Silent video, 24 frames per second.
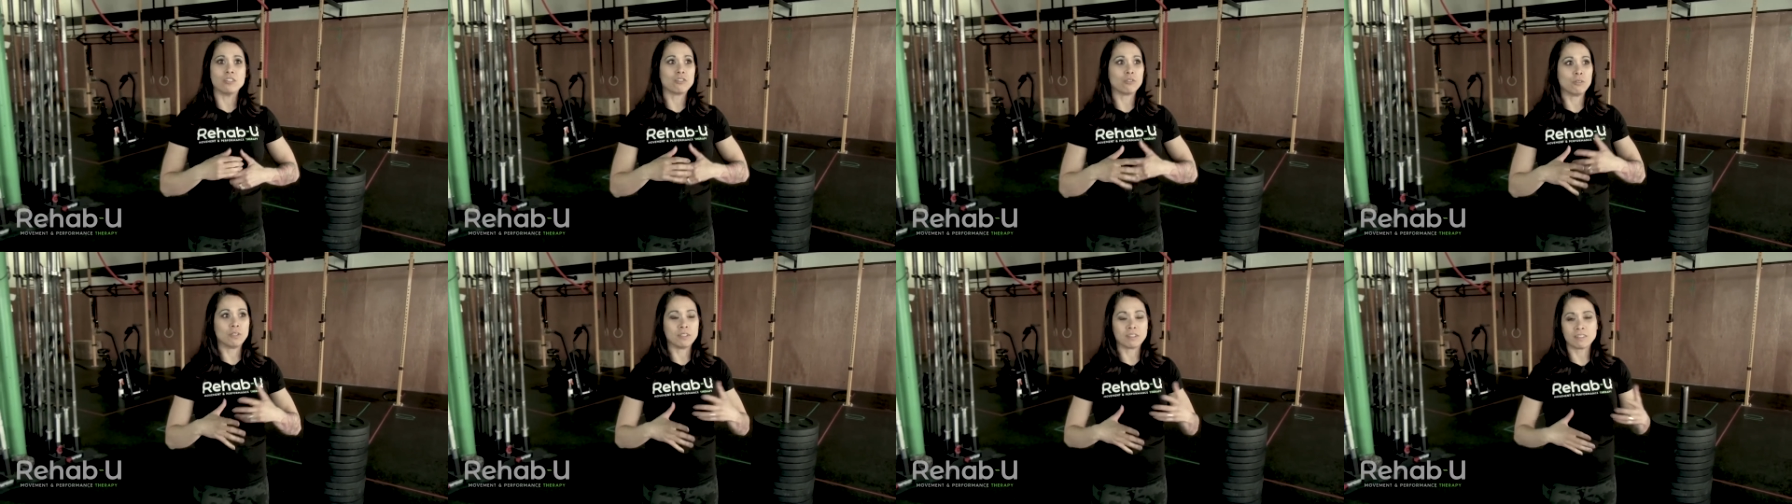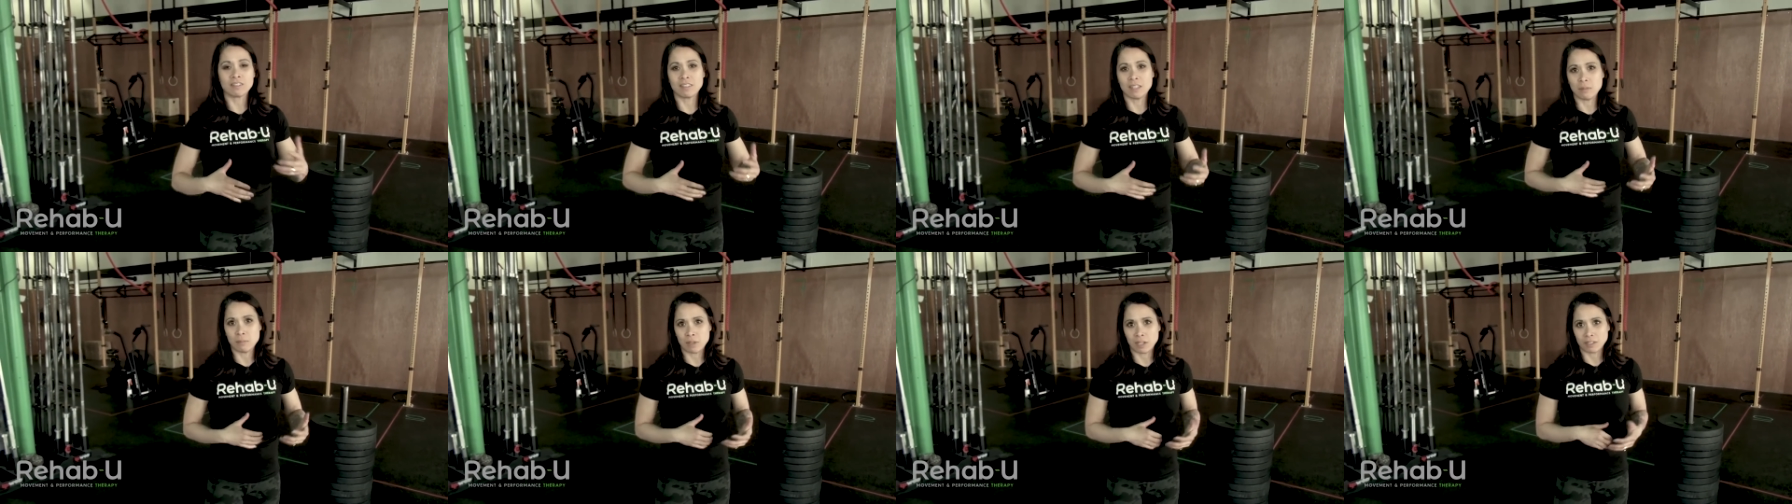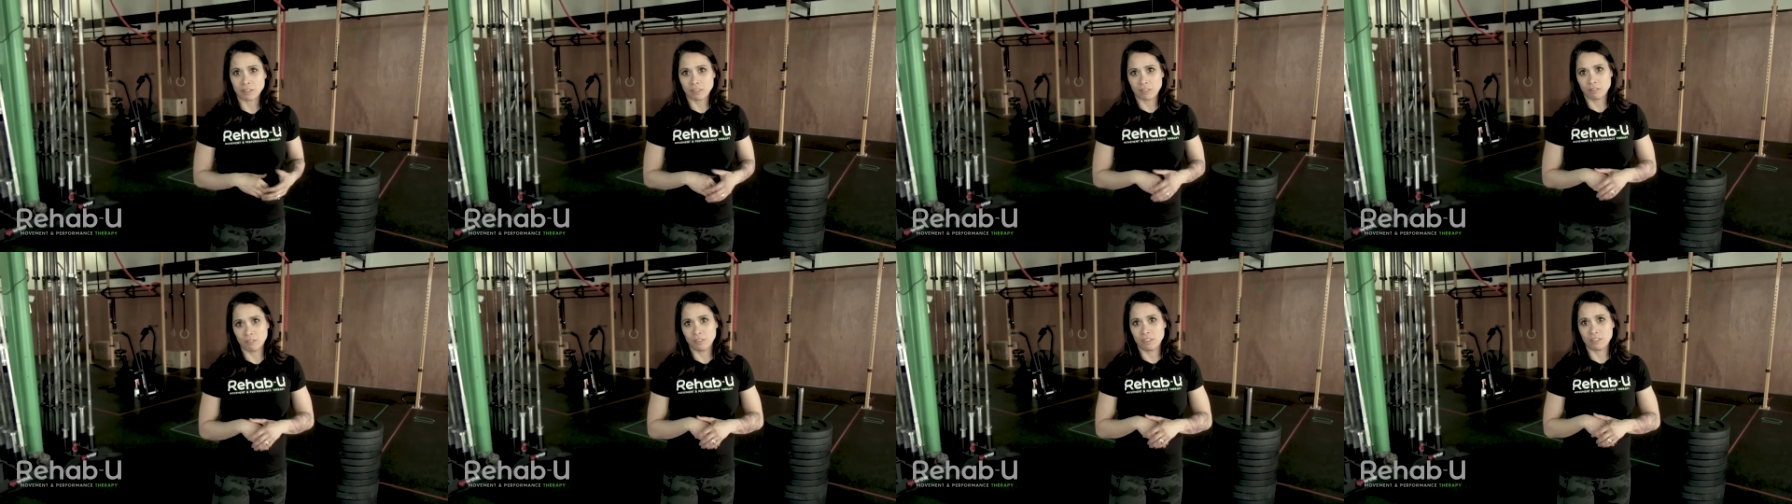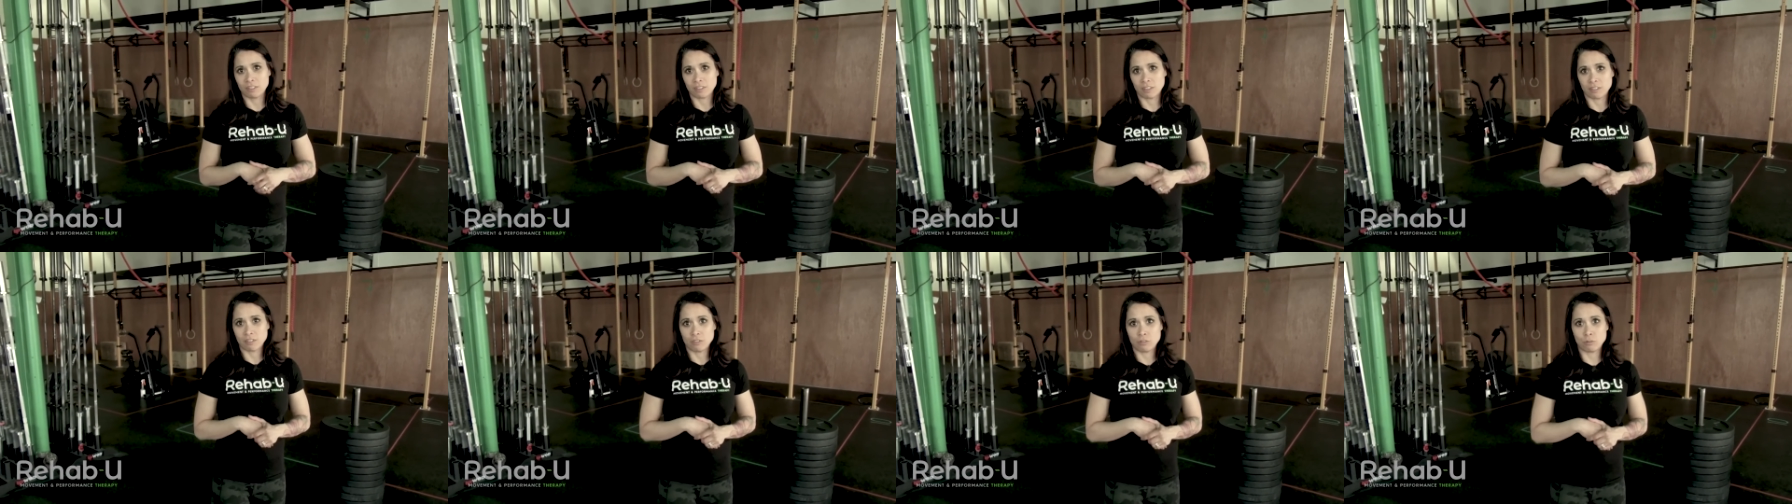doing the same
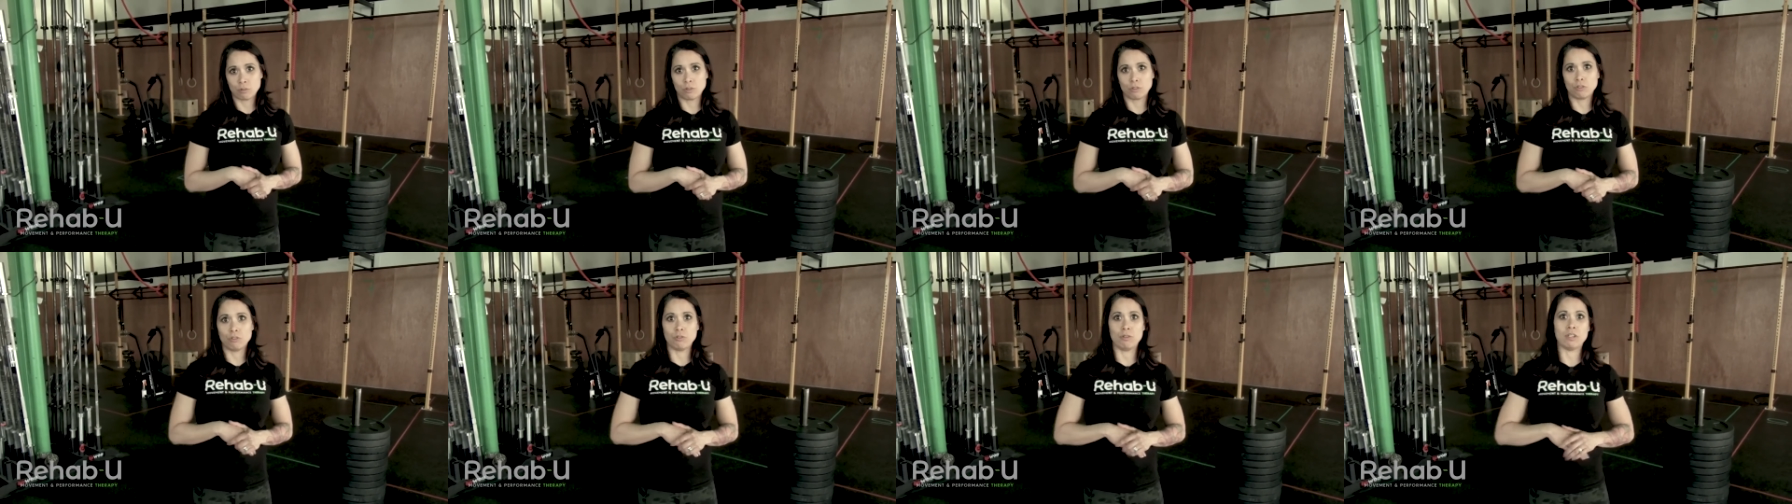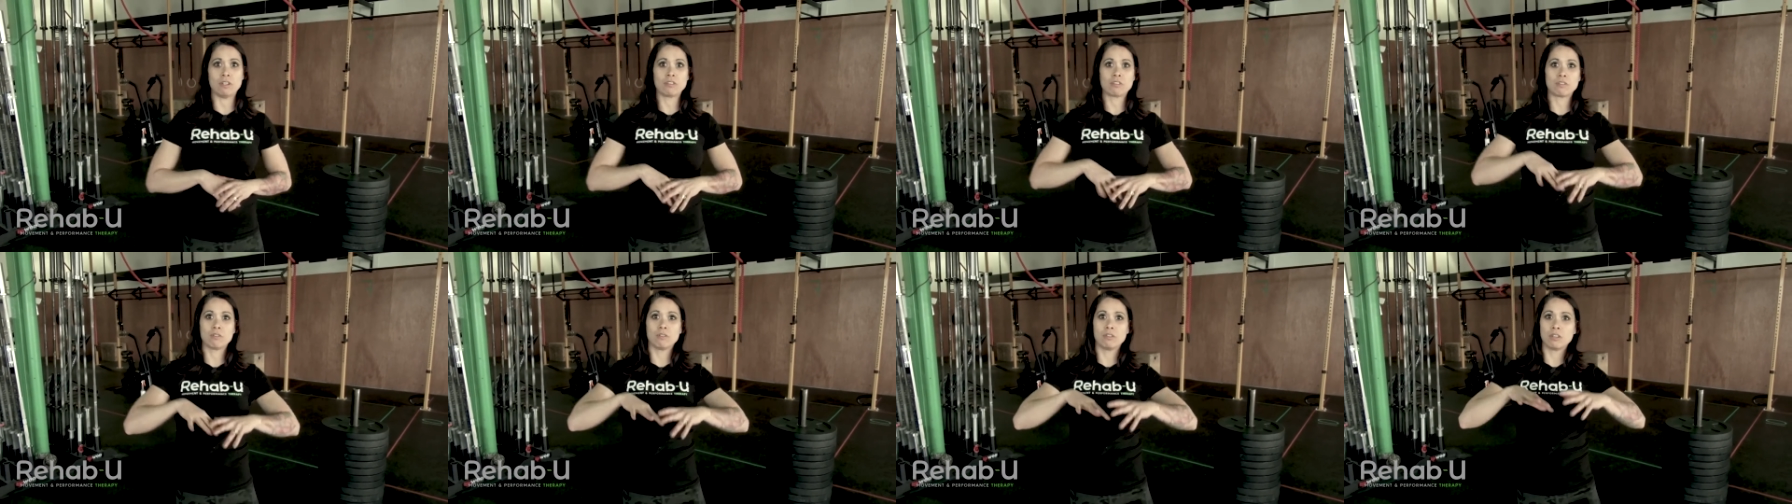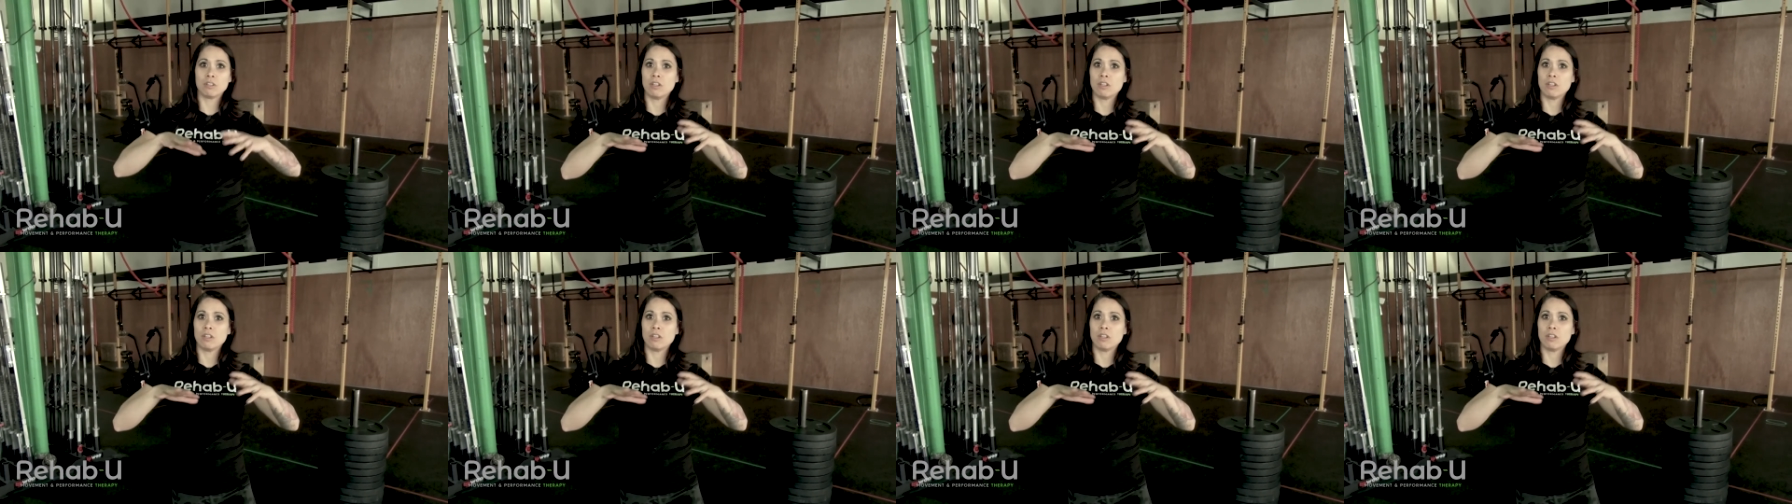activities as you were doing. So a